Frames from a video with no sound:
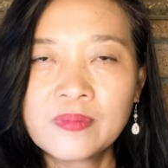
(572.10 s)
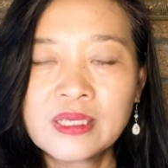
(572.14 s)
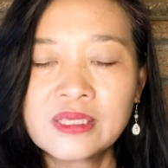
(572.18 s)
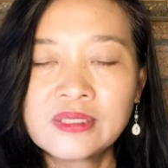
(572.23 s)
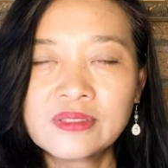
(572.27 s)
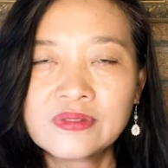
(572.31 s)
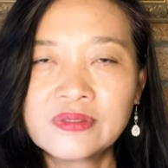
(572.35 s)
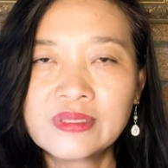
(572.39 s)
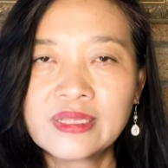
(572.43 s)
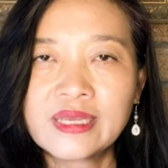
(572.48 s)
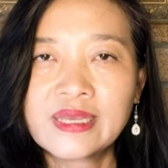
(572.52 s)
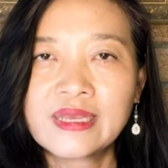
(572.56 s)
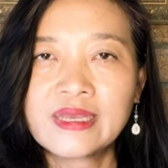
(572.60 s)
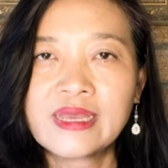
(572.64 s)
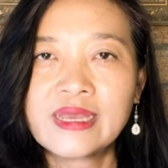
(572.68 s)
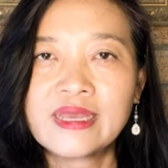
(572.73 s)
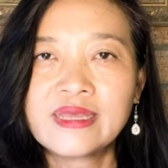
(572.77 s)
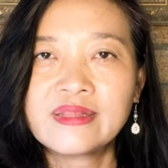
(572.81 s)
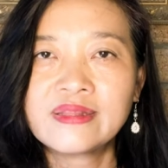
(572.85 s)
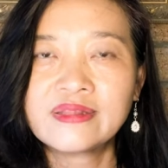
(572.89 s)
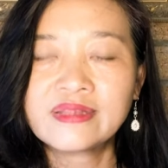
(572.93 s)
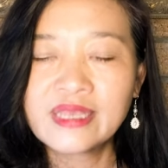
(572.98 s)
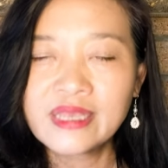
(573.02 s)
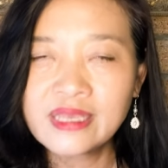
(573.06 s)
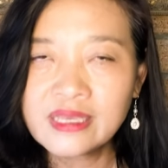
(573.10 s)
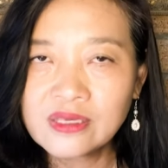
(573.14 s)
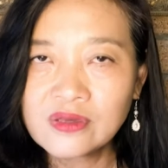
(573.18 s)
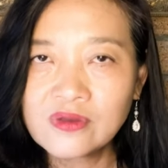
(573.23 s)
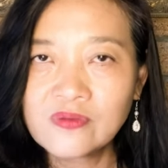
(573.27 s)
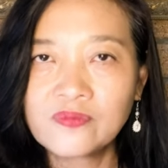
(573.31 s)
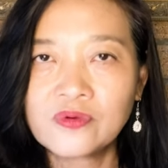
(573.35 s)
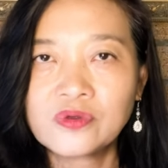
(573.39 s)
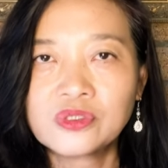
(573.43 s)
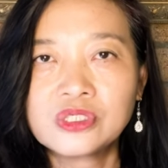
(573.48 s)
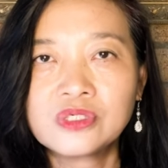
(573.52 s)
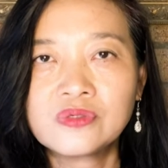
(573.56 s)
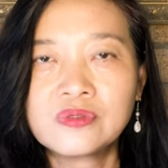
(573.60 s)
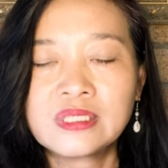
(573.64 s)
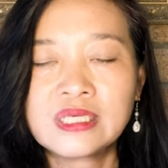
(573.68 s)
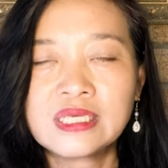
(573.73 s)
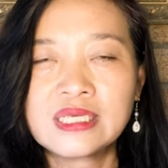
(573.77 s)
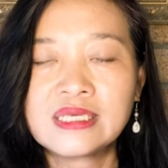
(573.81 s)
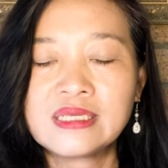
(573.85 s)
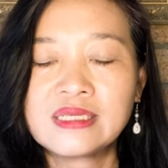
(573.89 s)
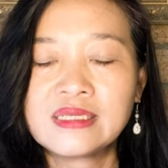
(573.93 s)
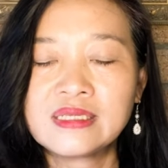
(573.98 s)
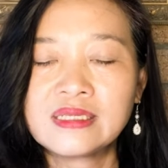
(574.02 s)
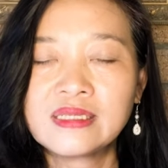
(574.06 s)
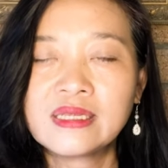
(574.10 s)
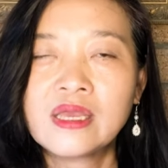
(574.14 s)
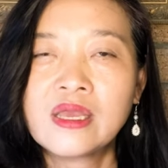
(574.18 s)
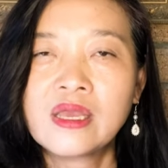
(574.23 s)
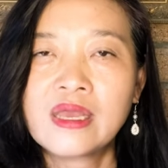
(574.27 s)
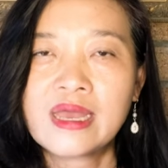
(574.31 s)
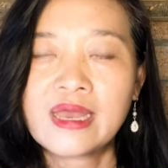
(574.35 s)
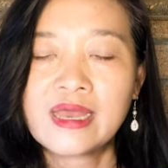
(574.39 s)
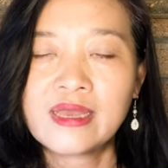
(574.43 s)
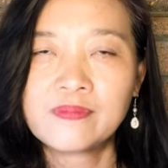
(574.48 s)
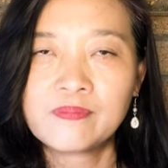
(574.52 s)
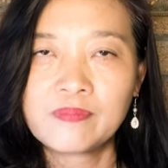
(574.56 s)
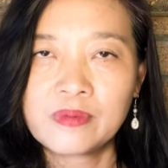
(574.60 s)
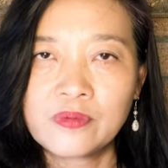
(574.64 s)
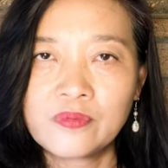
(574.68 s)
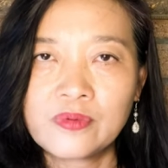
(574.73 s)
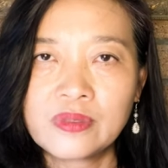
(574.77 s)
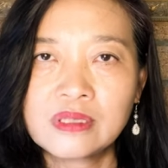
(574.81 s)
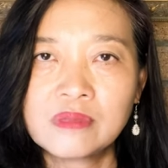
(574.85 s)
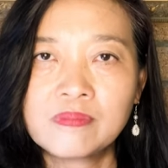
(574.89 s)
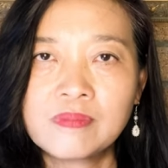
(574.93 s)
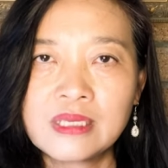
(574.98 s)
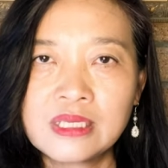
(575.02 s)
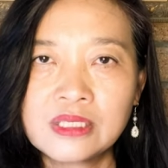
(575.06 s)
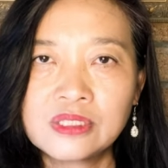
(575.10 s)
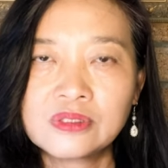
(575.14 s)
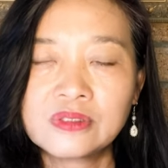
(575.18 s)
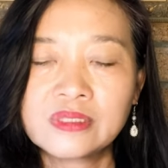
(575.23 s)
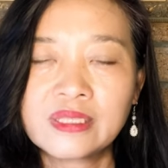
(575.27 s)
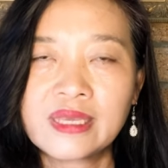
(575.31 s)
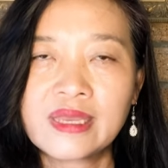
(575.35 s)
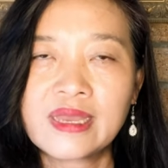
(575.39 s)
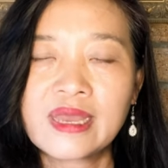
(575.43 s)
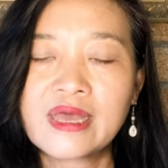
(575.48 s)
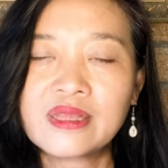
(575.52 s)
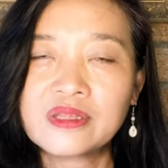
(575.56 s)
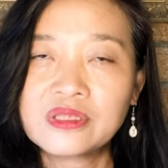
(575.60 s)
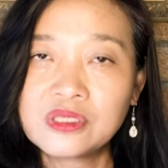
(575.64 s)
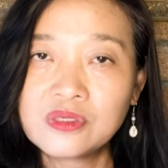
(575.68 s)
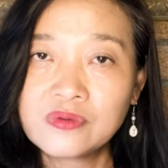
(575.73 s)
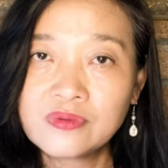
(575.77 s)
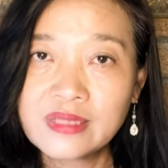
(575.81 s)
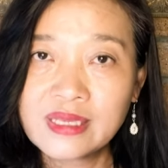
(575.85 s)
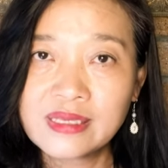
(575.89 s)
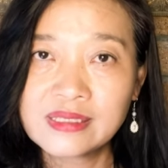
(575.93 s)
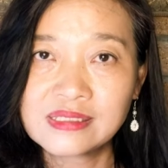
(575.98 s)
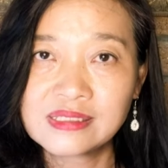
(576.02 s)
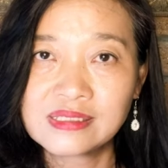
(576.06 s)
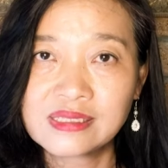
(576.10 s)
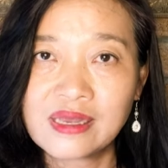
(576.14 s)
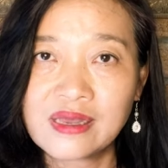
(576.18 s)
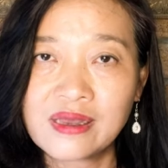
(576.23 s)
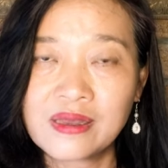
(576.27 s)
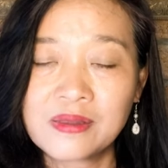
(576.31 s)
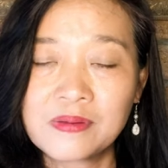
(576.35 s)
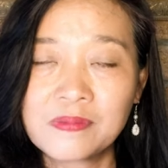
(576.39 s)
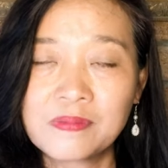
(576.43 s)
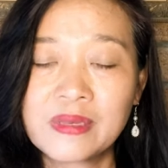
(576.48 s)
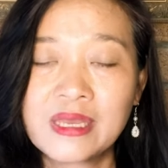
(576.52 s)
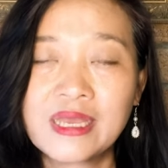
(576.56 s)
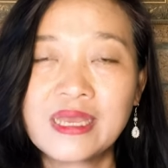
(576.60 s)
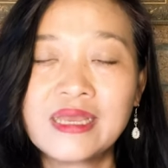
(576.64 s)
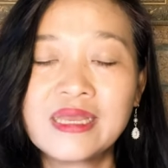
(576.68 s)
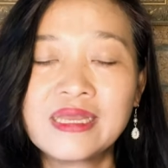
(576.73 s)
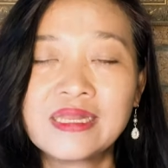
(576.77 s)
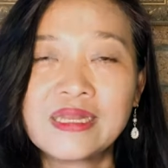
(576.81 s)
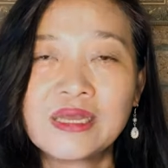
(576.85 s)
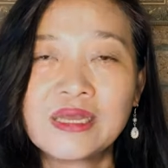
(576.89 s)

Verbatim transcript: today, and thank you for tuning in and be with me today. Until next time, and